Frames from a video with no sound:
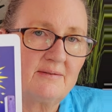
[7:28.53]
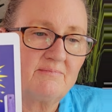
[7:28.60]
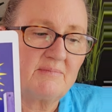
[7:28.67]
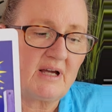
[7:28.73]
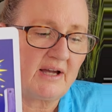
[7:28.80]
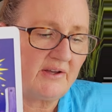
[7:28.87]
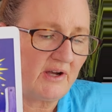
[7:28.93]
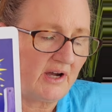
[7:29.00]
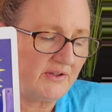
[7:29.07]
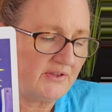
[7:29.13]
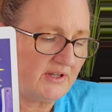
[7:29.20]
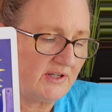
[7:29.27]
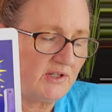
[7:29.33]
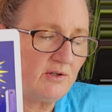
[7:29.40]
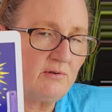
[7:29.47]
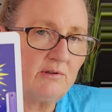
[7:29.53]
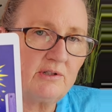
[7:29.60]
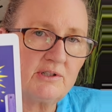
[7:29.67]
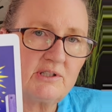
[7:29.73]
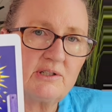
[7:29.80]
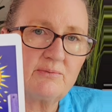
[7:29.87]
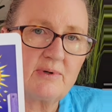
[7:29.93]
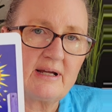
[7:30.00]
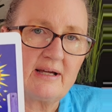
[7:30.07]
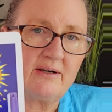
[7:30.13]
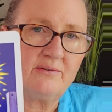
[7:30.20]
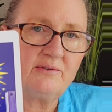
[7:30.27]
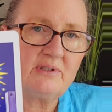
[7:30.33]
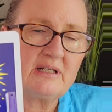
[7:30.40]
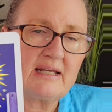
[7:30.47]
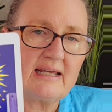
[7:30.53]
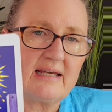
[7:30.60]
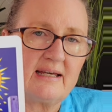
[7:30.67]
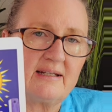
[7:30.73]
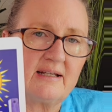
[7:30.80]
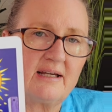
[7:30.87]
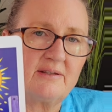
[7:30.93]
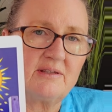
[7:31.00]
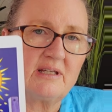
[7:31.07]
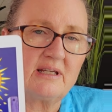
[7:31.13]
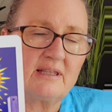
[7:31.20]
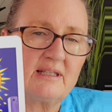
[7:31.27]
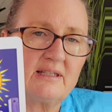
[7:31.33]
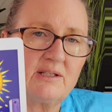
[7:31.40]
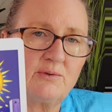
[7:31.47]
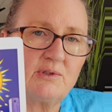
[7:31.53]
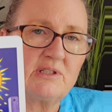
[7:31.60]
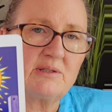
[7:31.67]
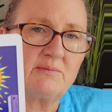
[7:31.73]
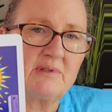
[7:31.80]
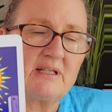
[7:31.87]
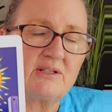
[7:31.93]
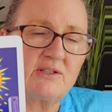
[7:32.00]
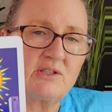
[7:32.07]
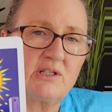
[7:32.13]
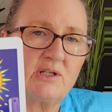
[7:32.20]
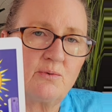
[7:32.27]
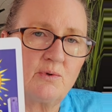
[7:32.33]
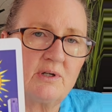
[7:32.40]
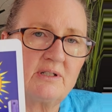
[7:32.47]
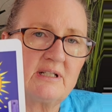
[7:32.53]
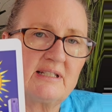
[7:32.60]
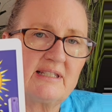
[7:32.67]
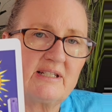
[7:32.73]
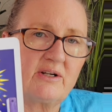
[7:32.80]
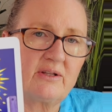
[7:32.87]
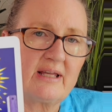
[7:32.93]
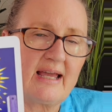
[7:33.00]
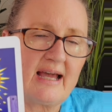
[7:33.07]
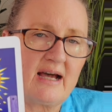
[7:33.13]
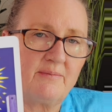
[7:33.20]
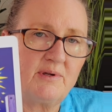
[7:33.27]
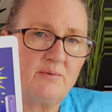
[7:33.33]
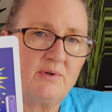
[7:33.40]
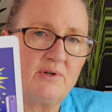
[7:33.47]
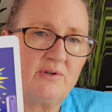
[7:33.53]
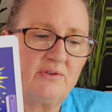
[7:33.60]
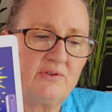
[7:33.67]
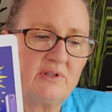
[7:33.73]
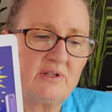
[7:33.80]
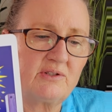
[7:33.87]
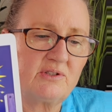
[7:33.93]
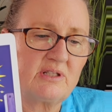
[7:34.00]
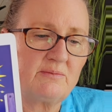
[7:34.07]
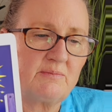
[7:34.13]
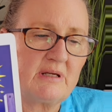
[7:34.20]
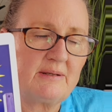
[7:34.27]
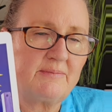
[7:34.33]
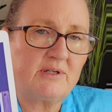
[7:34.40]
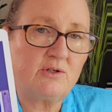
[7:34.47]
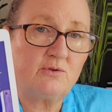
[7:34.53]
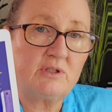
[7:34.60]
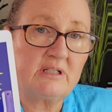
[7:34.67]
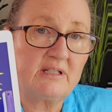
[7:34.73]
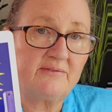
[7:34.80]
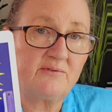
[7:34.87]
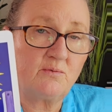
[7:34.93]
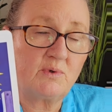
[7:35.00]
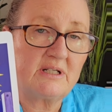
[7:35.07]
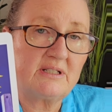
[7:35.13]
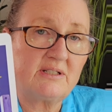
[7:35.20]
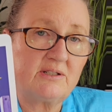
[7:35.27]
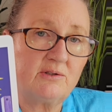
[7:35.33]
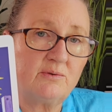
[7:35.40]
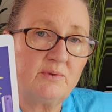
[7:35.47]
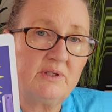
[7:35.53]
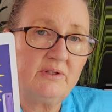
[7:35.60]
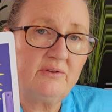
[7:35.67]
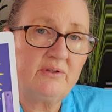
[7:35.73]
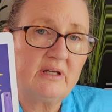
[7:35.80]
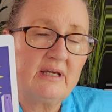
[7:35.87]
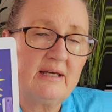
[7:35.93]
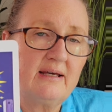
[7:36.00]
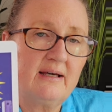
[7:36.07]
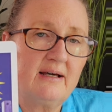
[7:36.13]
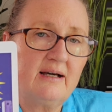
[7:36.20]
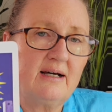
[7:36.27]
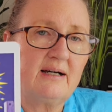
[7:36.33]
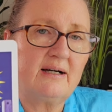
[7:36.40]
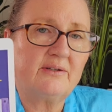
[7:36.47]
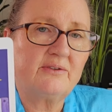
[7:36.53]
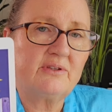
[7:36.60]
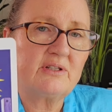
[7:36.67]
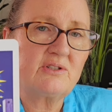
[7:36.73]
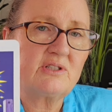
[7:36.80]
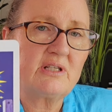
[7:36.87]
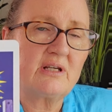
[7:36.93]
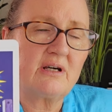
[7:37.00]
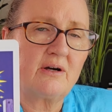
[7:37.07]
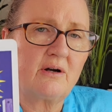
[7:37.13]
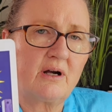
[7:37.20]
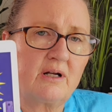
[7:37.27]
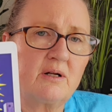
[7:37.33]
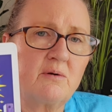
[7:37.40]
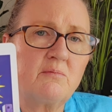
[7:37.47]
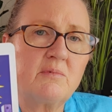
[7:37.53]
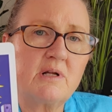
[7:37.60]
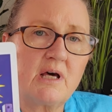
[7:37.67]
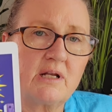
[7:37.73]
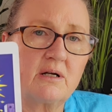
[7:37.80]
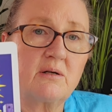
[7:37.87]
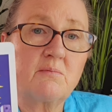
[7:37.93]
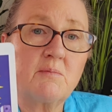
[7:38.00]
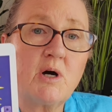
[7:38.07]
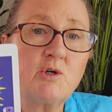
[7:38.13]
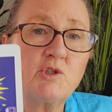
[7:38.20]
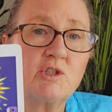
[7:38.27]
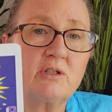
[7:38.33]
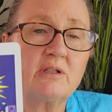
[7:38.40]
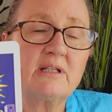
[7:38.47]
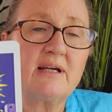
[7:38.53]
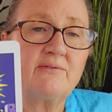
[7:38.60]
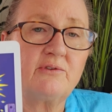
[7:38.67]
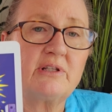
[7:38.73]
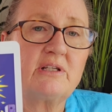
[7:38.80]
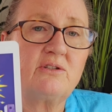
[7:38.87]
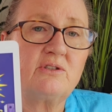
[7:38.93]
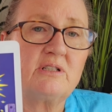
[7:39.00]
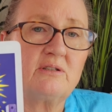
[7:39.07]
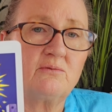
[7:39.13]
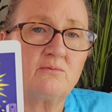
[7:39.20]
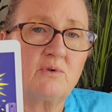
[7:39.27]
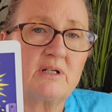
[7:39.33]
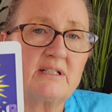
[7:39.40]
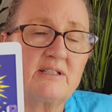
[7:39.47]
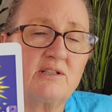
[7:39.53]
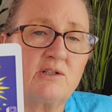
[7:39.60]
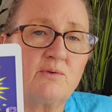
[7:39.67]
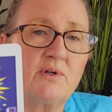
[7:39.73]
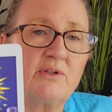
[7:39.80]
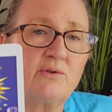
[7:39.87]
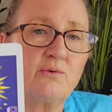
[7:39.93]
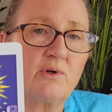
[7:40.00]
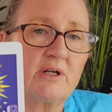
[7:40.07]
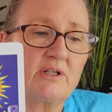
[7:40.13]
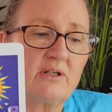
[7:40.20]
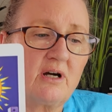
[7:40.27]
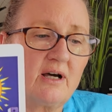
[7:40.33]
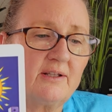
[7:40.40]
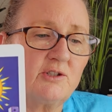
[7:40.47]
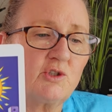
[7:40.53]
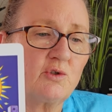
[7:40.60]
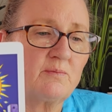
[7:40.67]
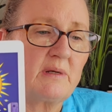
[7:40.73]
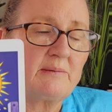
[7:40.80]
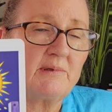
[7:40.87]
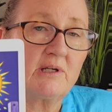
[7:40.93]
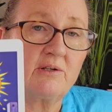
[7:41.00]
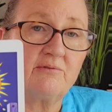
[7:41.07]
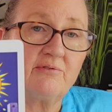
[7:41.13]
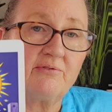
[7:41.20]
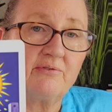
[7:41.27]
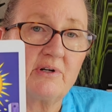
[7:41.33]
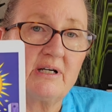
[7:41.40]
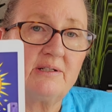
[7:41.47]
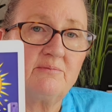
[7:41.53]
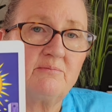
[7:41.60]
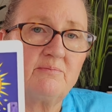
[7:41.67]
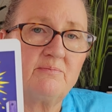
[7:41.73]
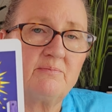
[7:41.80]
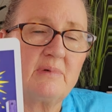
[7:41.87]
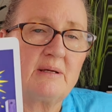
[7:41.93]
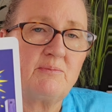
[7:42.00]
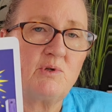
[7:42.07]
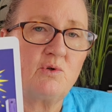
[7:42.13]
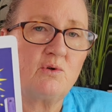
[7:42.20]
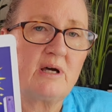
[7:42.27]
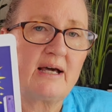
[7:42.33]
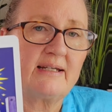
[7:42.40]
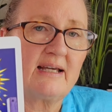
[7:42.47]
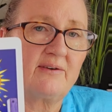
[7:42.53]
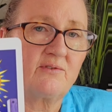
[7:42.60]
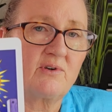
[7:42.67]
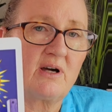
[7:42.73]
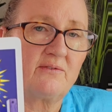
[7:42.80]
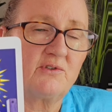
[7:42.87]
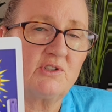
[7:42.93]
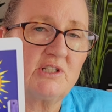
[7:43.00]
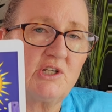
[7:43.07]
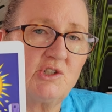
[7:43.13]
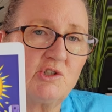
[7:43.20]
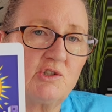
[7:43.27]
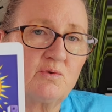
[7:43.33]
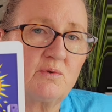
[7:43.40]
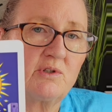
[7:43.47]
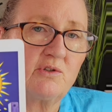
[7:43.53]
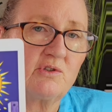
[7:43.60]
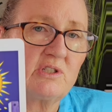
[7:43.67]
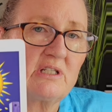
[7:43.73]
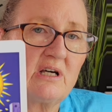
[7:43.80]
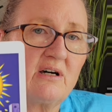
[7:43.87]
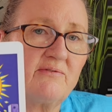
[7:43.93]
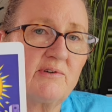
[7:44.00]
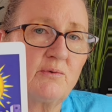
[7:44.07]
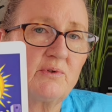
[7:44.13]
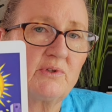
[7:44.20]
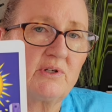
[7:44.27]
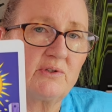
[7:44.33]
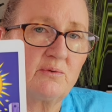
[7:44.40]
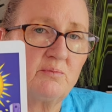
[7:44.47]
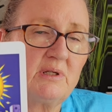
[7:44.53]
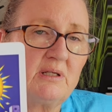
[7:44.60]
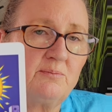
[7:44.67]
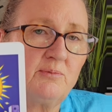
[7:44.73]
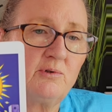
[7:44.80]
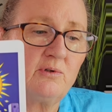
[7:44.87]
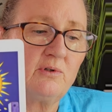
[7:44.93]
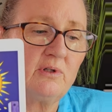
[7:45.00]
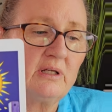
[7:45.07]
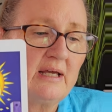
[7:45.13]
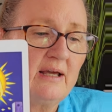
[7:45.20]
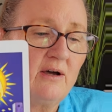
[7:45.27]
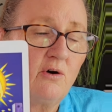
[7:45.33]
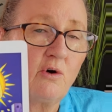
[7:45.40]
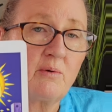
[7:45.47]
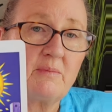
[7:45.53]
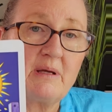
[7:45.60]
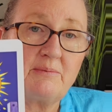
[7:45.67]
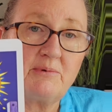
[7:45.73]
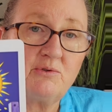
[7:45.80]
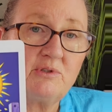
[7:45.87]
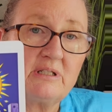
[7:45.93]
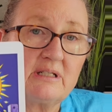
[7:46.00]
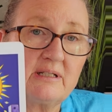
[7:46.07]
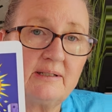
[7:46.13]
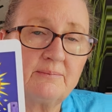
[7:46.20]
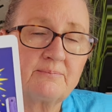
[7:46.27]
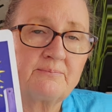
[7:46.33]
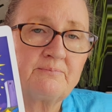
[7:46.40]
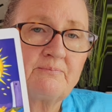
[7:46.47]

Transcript: I think you looked around, and I think that there were some things that you weren't necessarily happy with, things that maybe you didn't even want to deal with, things that are on an emotional level that you didn't want to deal with or acknowledge or maybe confront. Maybe you had to have conversations with yourself or with other people, or maybe you didn't.